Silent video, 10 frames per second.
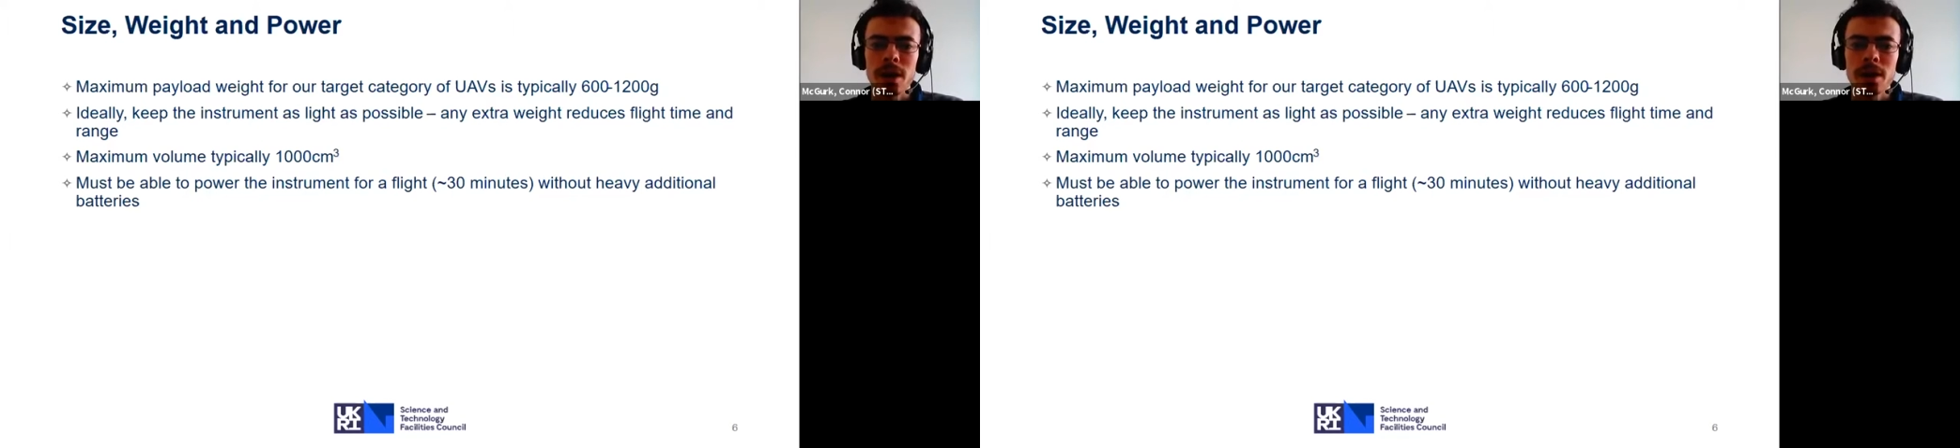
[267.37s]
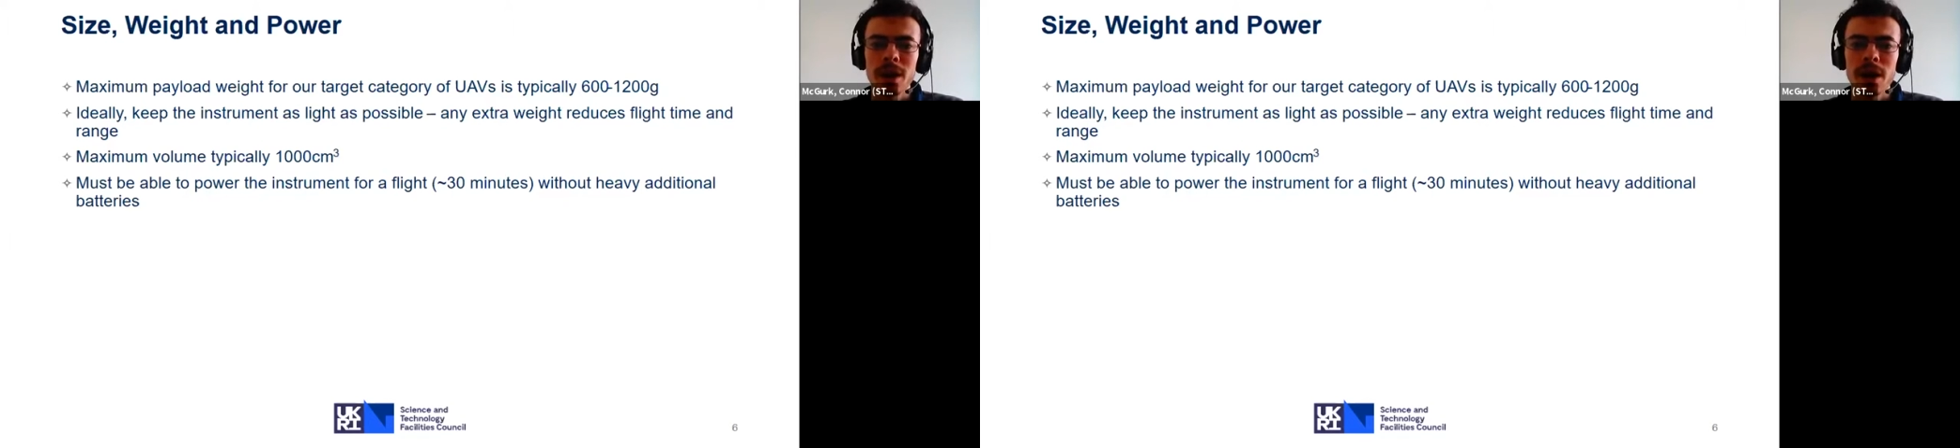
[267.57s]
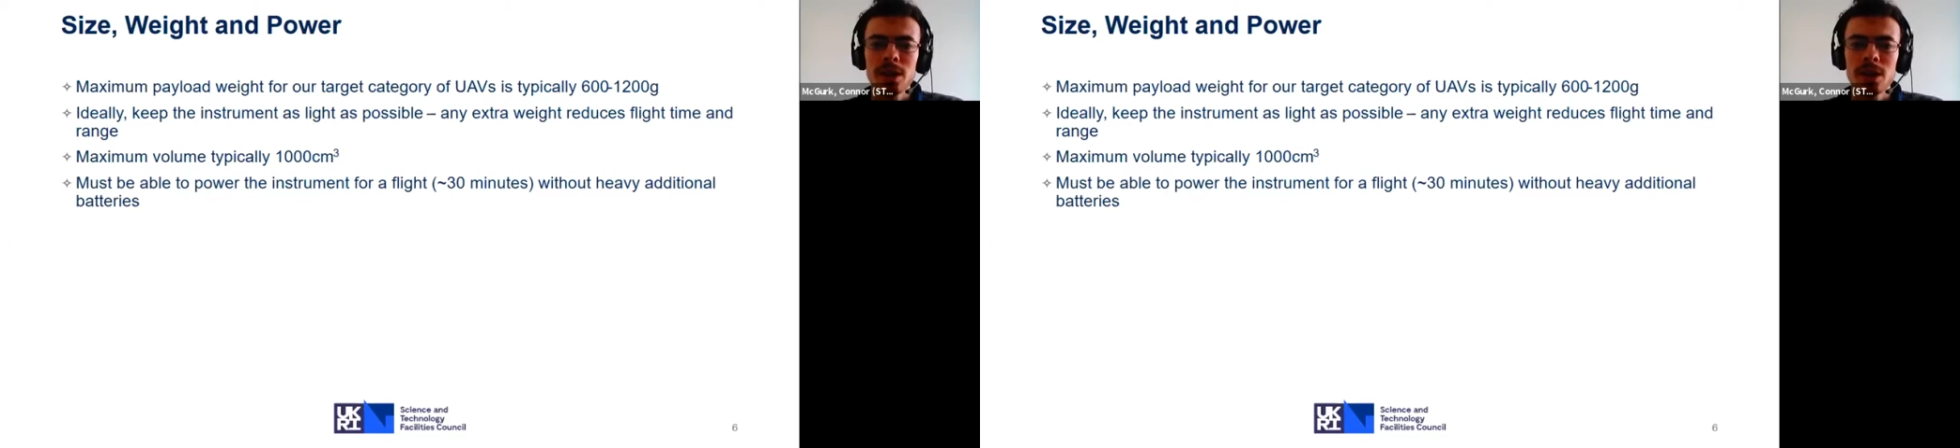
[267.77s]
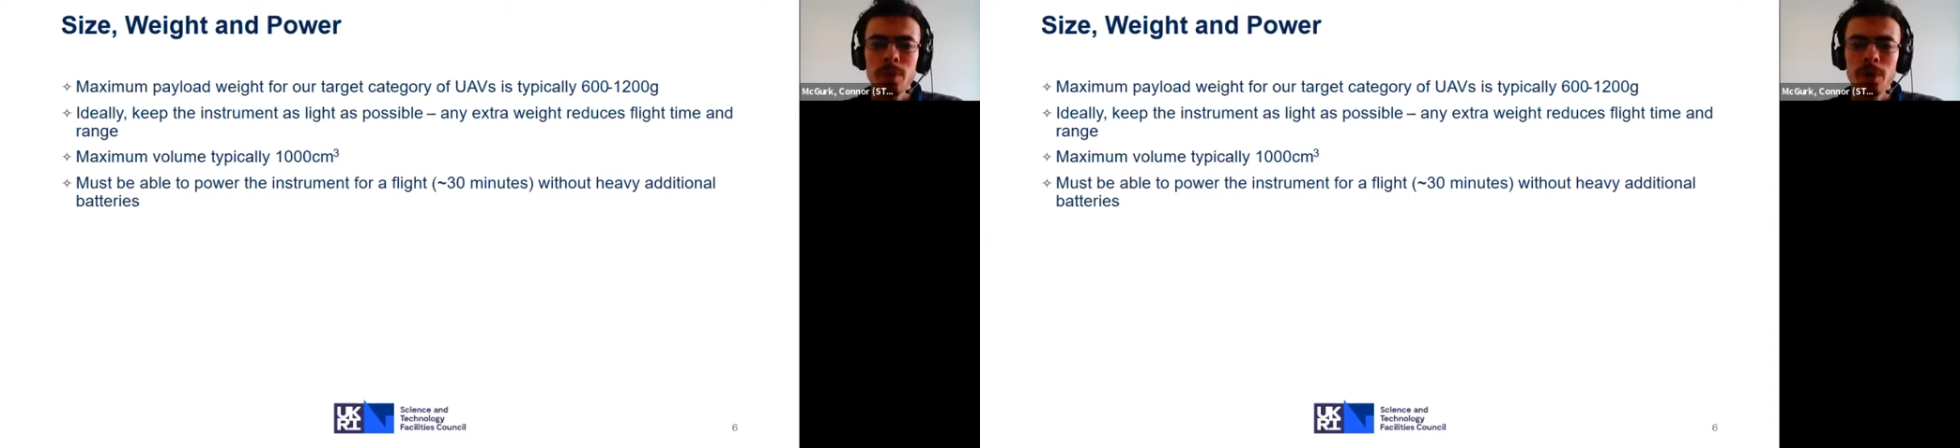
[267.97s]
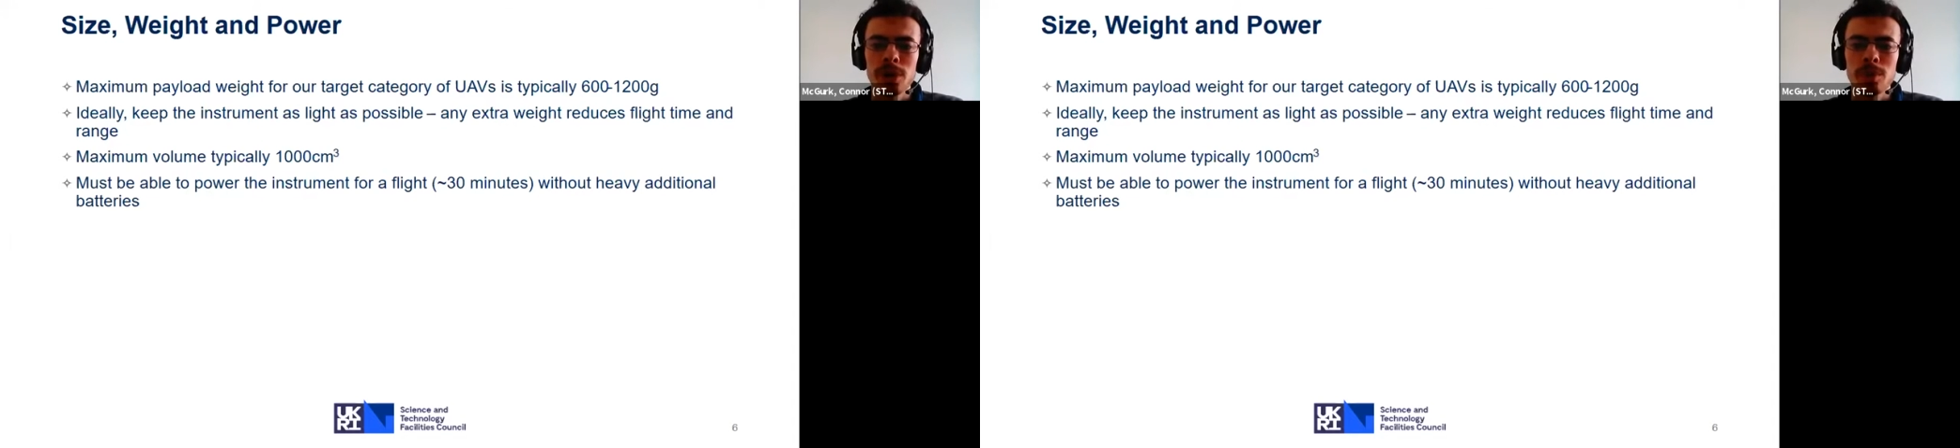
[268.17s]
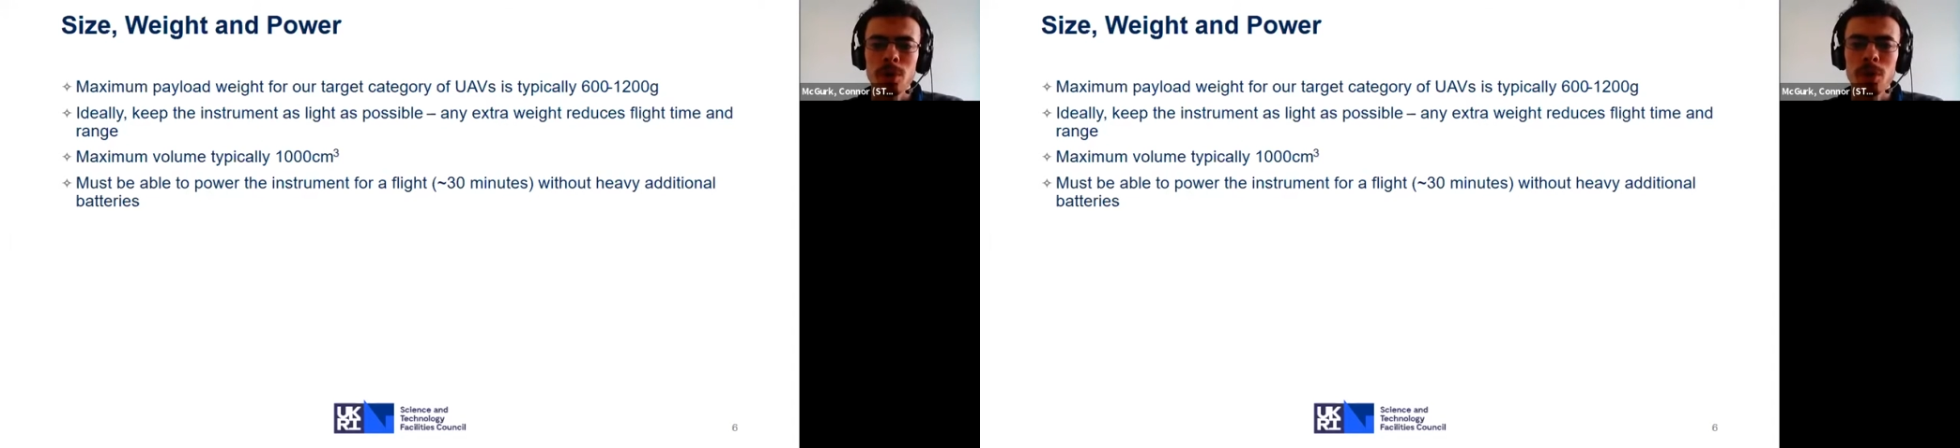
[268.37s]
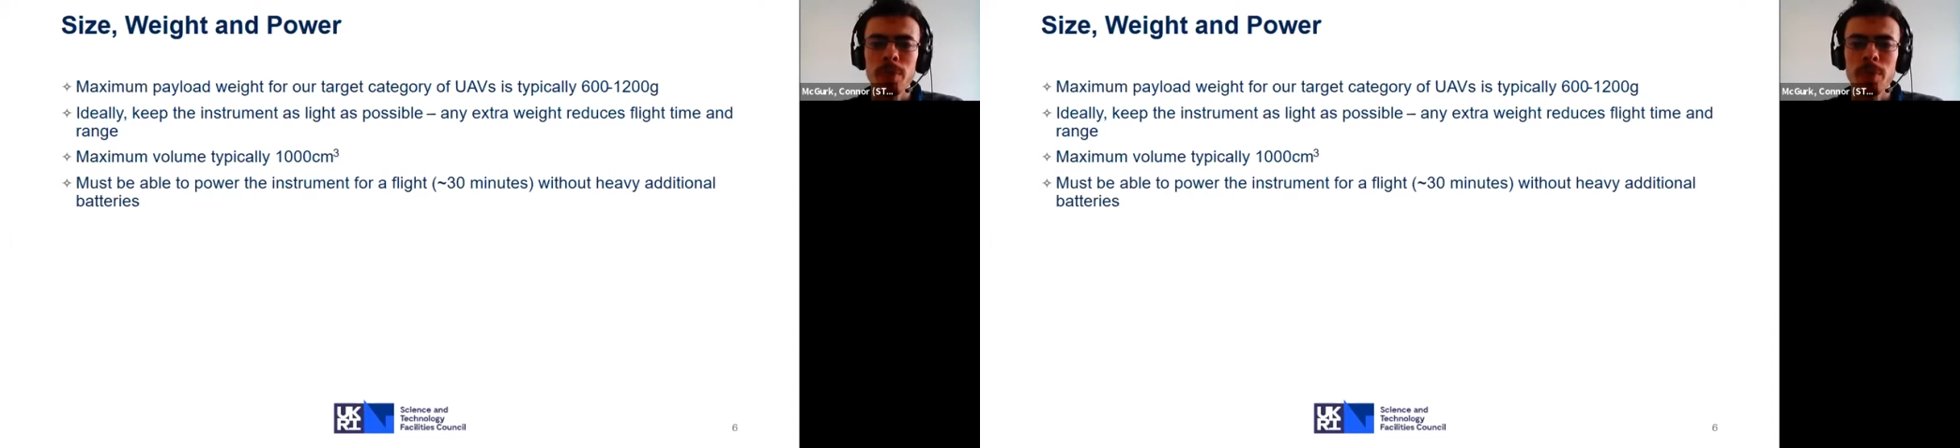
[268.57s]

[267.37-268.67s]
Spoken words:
as light as possible